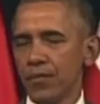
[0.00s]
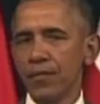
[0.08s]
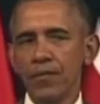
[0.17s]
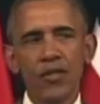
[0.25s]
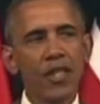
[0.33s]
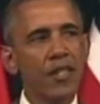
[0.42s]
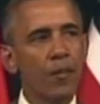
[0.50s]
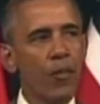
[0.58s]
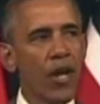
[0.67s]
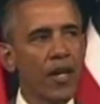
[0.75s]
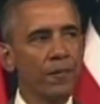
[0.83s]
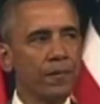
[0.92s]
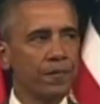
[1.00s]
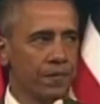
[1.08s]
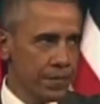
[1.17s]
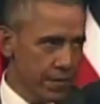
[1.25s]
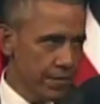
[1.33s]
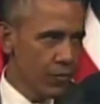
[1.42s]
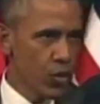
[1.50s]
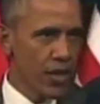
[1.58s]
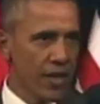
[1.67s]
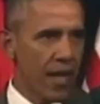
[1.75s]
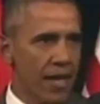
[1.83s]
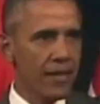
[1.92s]
Sí se puede. Muchas
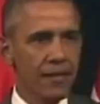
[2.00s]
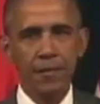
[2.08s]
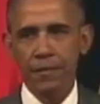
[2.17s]
gracias.